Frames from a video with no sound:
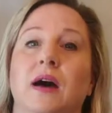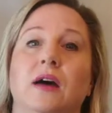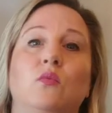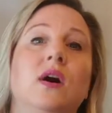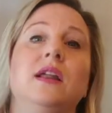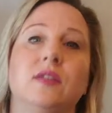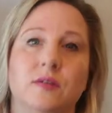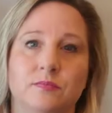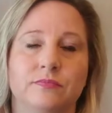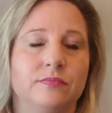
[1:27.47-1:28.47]
But one of
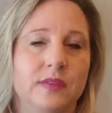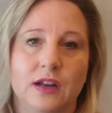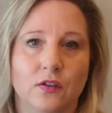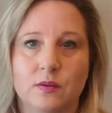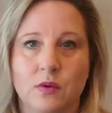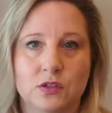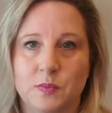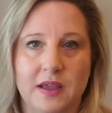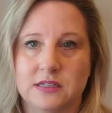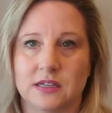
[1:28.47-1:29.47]
the, you know, the
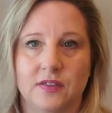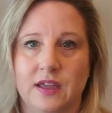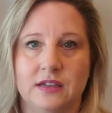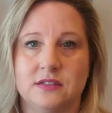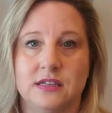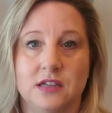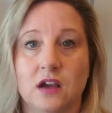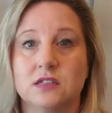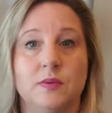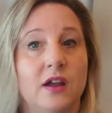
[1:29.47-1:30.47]
most basic things he
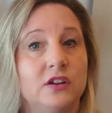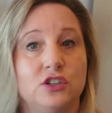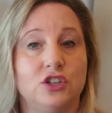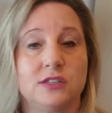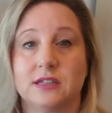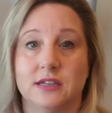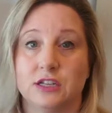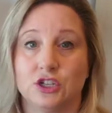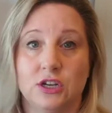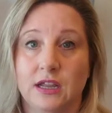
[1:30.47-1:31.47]
talks about is just
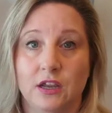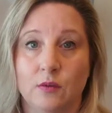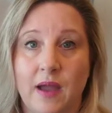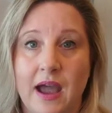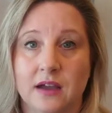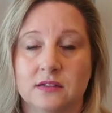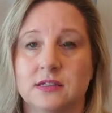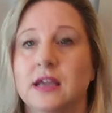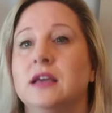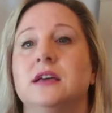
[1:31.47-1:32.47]
conditioning your bags.